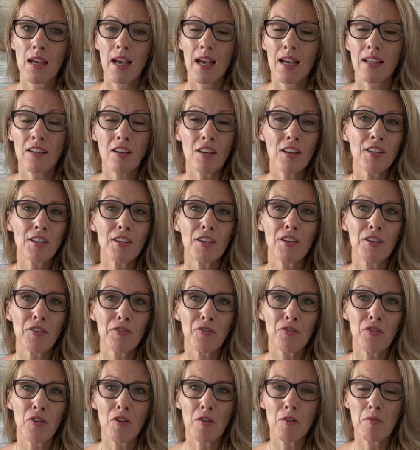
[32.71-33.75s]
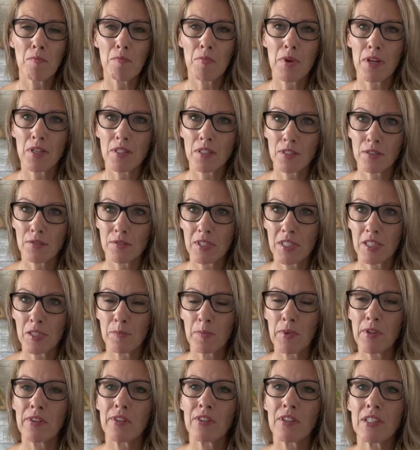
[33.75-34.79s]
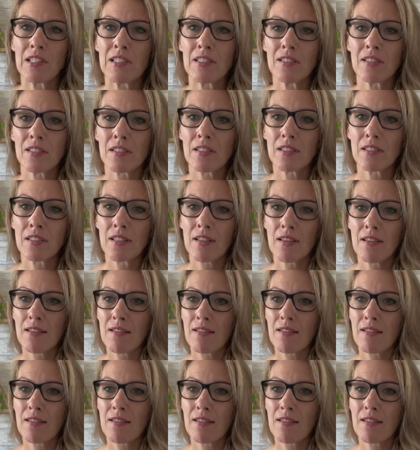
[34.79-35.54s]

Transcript: And I know from personal experience